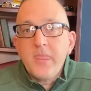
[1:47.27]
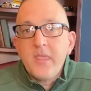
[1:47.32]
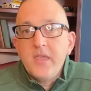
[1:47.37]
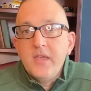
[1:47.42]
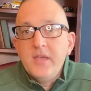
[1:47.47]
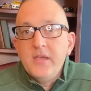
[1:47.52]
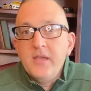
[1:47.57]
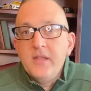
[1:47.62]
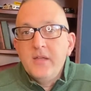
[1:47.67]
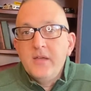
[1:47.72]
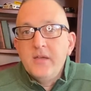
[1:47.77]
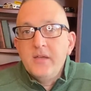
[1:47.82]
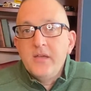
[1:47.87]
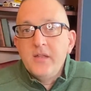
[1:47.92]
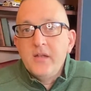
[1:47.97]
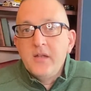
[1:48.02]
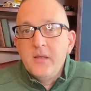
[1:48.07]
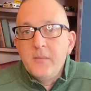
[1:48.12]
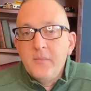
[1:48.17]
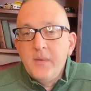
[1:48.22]
in
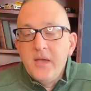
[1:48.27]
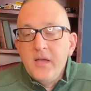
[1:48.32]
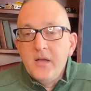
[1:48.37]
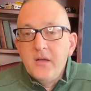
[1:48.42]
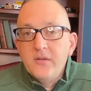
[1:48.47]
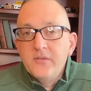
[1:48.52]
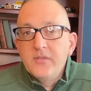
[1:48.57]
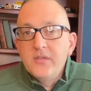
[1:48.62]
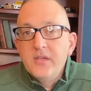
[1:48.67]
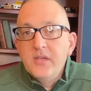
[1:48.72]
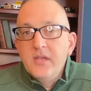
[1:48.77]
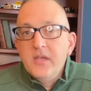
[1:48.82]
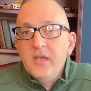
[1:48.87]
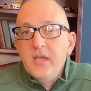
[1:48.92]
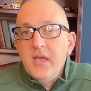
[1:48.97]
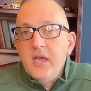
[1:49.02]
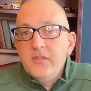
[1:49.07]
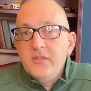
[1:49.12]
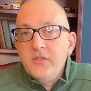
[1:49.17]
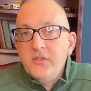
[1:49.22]
an amount,
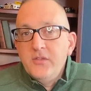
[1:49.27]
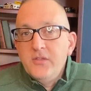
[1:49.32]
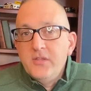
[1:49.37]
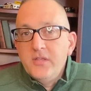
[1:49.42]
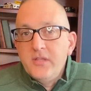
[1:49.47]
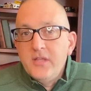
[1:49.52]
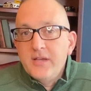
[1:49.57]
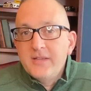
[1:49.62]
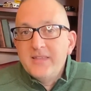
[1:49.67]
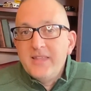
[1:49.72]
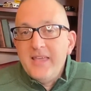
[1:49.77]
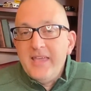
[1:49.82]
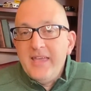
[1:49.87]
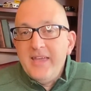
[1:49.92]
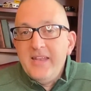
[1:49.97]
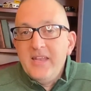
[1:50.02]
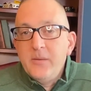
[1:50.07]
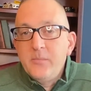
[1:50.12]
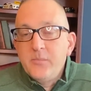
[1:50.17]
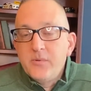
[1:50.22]
and then you deduct
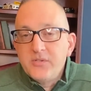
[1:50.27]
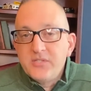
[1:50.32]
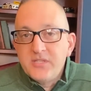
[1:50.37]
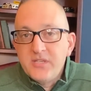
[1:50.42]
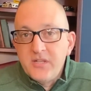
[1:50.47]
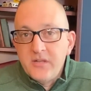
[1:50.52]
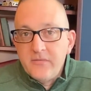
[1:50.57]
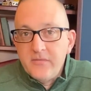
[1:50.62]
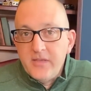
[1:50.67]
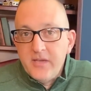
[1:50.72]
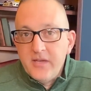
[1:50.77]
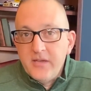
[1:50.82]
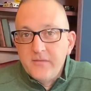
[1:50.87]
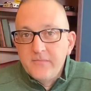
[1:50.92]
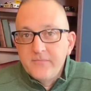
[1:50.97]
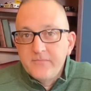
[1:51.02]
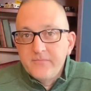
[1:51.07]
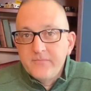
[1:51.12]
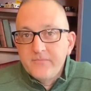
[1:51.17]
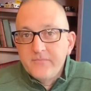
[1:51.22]
80% of that.
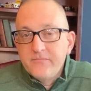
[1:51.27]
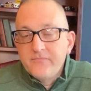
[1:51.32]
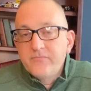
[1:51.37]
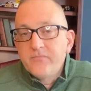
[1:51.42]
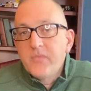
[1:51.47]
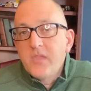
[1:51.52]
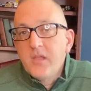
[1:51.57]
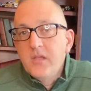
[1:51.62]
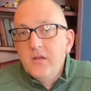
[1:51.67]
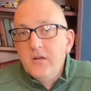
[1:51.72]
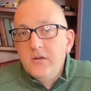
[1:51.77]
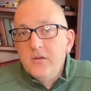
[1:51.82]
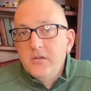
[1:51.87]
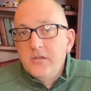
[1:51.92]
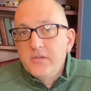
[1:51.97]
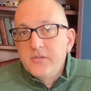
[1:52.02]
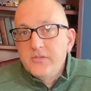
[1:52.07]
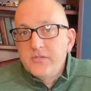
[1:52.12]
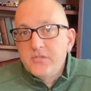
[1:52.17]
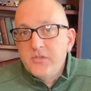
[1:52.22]

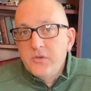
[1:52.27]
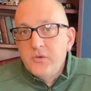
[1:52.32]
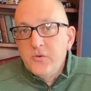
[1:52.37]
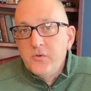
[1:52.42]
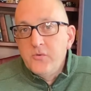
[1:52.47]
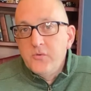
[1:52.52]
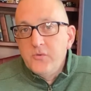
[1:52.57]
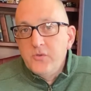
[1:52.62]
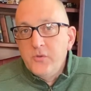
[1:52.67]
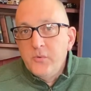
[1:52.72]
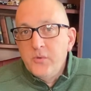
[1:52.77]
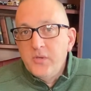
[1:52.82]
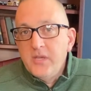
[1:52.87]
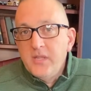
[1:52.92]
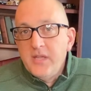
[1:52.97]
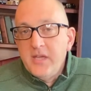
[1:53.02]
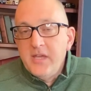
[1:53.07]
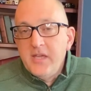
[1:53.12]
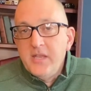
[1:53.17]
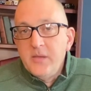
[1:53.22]
So you would get
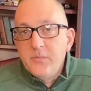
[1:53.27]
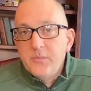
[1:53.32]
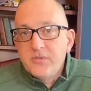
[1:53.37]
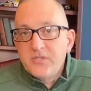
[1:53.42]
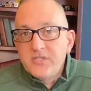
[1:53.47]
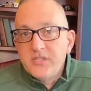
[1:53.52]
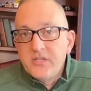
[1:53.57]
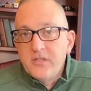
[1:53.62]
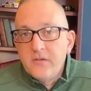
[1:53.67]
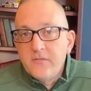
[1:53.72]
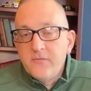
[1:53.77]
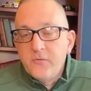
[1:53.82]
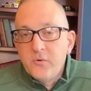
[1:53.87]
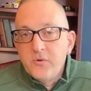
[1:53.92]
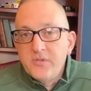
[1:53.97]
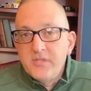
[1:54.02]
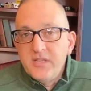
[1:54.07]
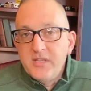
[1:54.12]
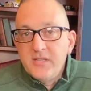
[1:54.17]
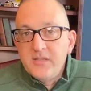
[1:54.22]
80% of
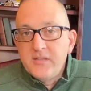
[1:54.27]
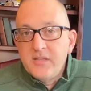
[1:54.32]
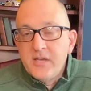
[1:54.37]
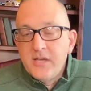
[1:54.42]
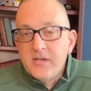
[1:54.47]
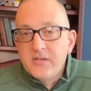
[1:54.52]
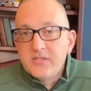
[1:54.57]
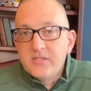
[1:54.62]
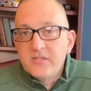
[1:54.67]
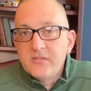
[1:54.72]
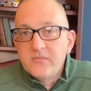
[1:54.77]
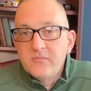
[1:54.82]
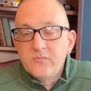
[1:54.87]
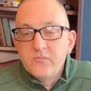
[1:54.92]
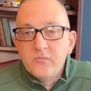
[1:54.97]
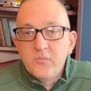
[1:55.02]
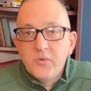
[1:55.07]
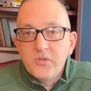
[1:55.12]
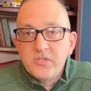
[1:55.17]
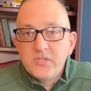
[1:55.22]

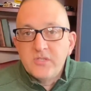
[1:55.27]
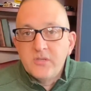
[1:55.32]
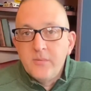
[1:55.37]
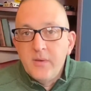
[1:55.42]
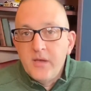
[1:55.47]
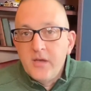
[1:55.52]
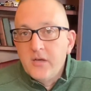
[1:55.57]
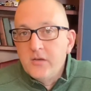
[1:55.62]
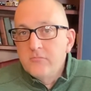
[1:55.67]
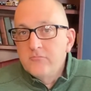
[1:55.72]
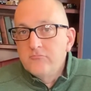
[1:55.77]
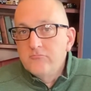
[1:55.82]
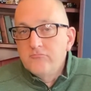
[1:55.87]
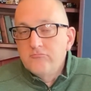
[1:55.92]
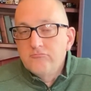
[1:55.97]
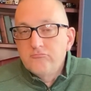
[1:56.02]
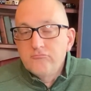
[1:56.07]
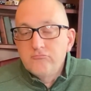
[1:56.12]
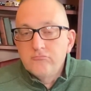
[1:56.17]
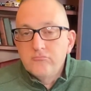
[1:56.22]
$14,000, which is about
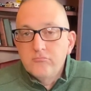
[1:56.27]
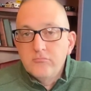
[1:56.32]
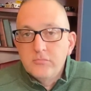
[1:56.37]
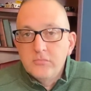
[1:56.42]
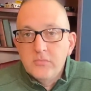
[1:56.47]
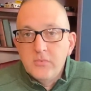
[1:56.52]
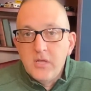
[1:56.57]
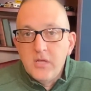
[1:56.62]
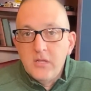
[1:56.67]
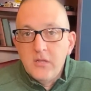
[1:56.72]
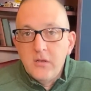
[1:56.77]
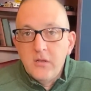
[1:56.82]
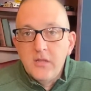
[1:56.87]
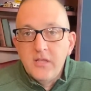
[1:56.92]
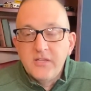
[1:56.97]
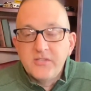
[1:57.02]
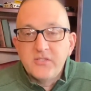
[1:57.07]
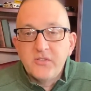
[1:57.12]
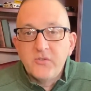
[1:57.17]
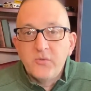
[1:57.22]
a little
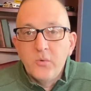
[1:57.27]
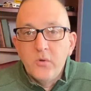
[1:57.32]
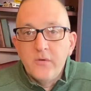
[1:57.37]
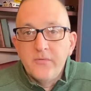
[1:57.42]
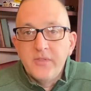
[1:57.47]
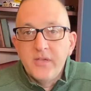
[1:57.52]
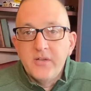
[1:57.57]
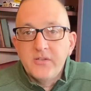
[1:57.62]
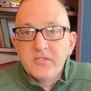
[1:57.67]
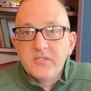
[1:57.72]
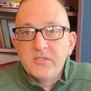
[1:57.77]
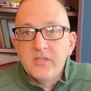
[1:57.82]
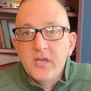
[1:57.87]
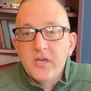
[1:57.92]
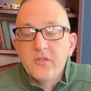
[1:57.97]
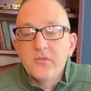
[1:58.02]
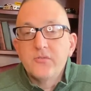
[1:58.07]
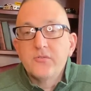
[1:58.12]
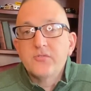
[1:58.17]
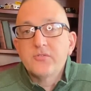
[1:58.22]
less than
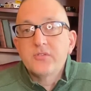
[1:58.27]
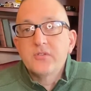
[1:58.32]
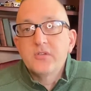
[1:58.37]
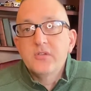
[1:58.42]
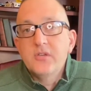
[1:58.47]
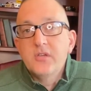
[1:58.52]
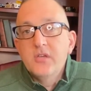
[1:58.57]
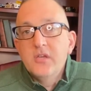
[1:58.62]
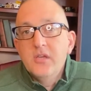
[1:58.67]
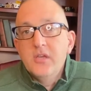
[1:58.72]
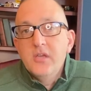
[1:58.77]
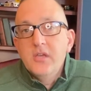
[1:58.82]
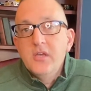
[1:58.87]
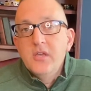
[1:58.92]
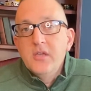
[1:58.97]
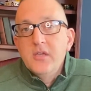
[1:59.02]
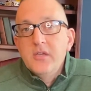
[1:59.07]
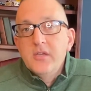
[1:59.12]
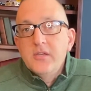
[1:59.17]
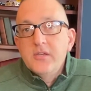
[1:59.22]
$12,000.
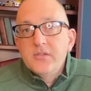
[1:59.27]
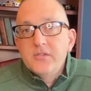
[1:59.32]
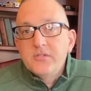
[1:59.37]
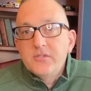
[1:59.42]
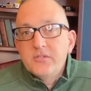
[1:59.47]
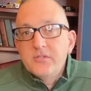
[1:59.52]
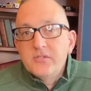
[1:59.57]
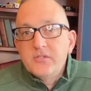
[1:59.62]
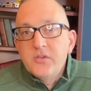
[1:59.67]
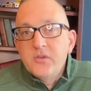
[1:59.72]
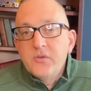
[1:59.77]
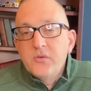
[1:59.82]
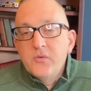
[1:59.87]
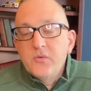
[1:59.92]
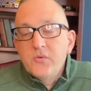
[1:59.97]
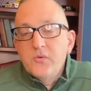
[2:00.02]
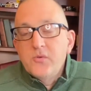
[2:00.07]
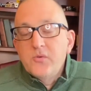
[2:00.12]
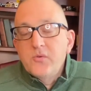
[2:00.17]
So